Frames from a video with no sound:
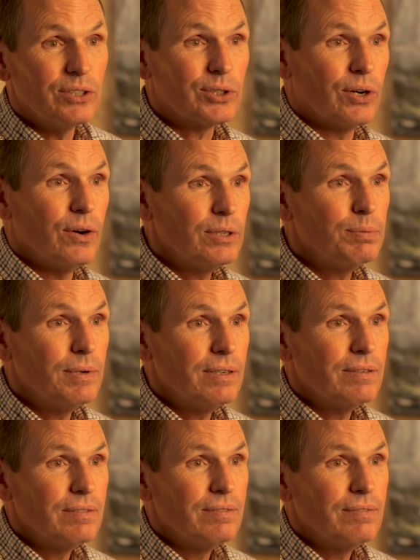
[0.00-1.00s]
discouragement,
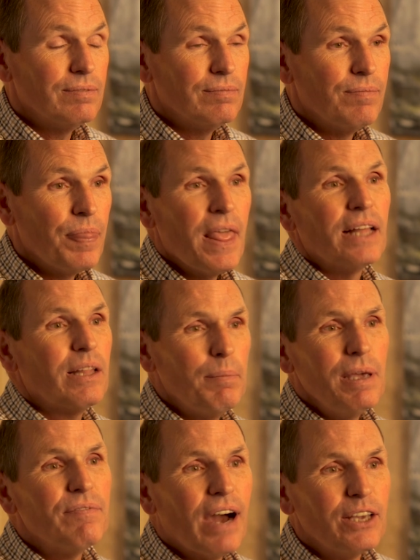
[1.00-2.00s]
let
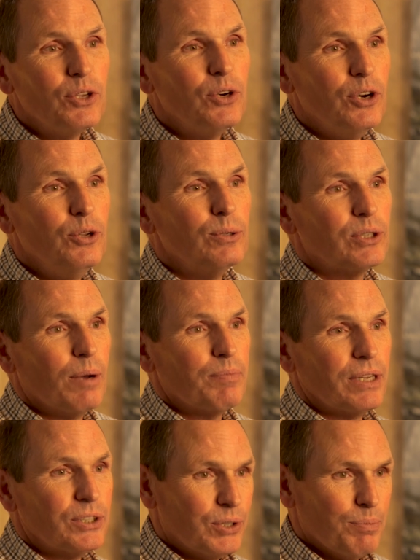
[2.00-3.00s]
me invite you to do
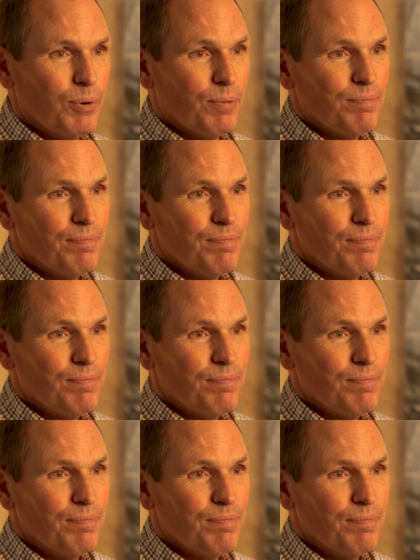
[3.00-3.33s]
something simple.